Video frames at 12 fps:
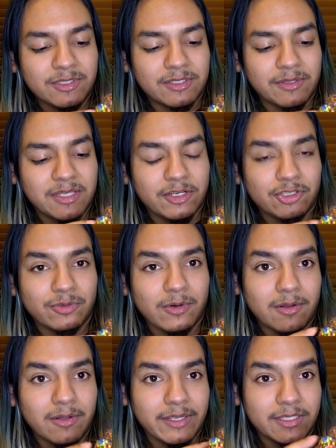So the initial
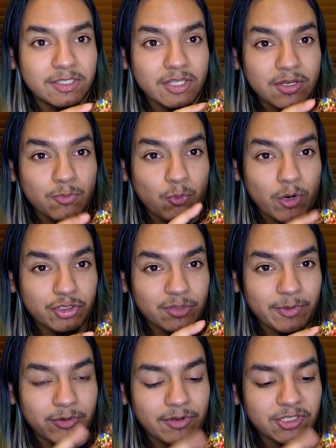row is 1
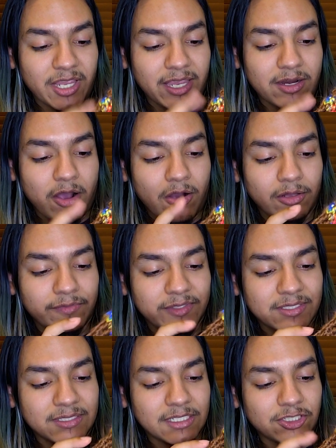triple crochet in all of the
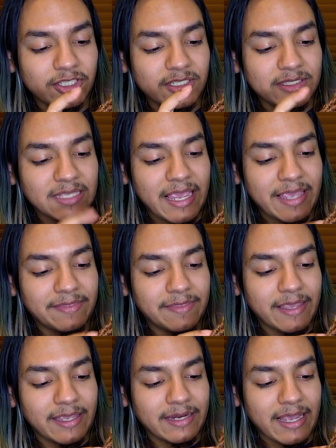stitches, and
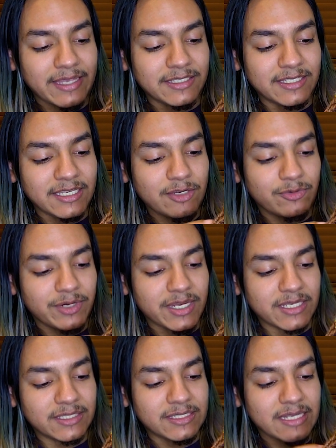then I
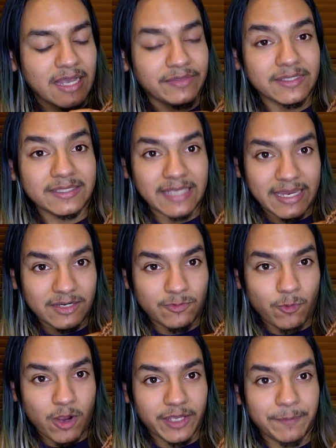decreased on the
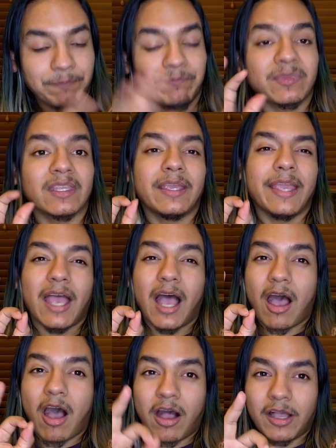second one
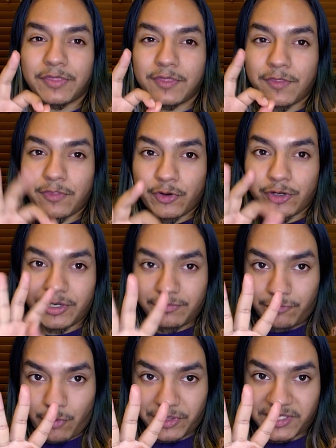on the 3rd
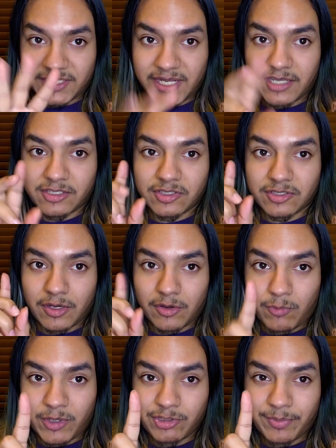and 4th stitch. So
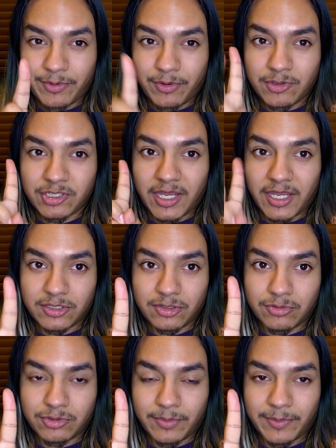1 triple crochet,
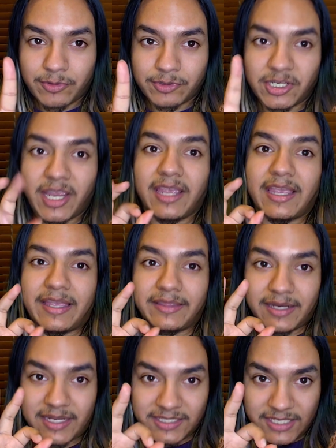2 triple crochet, and
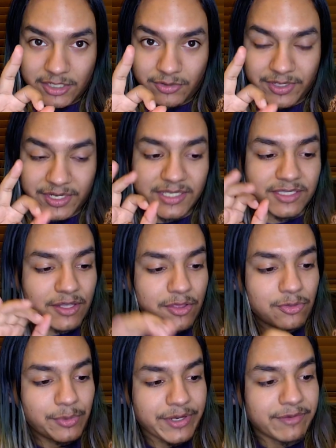then I decreased
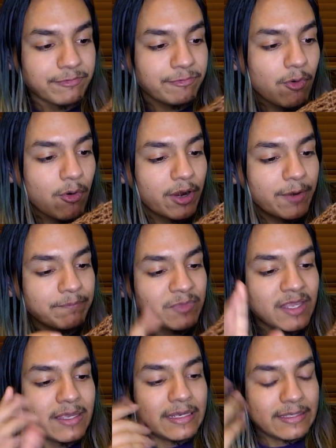3 and 4.
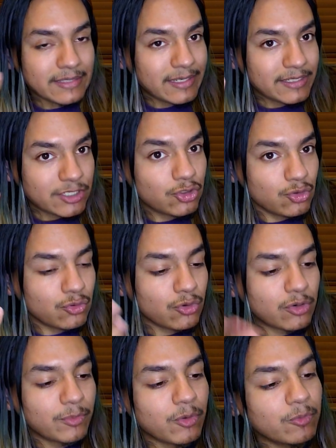Then I did 2
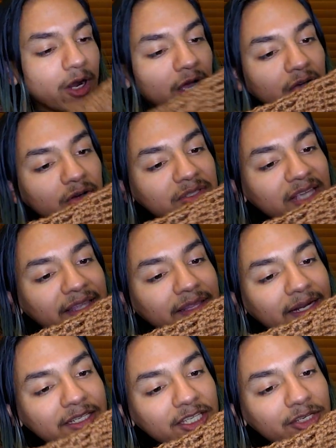normal rows, and
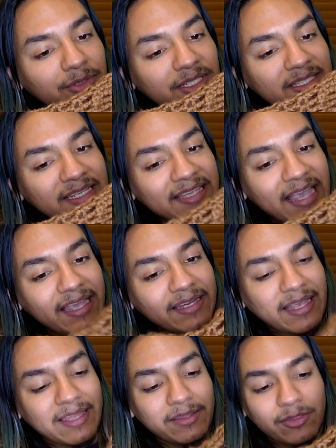then I decreased
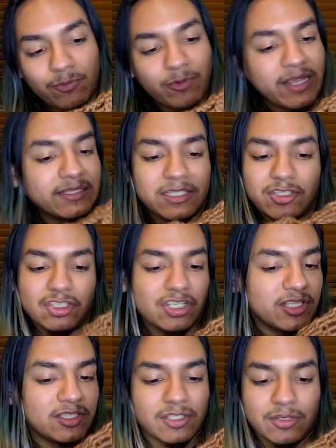again, and then the rest is
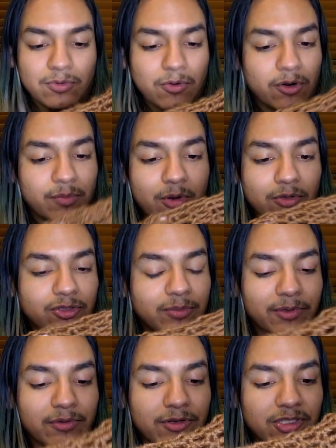just normal
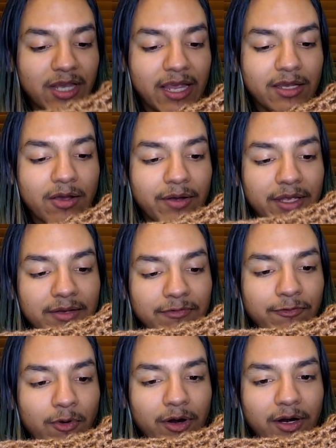triple crochet going
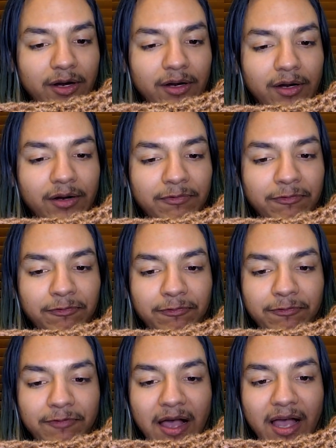for
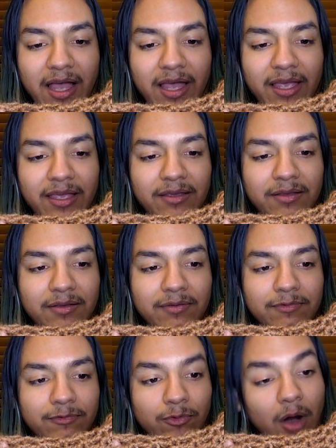
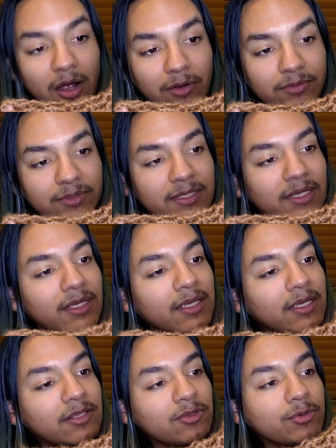5 rows.
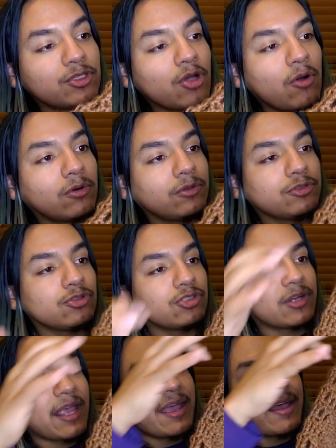So in total, you
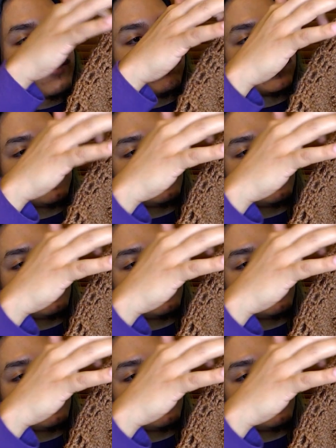should have 1,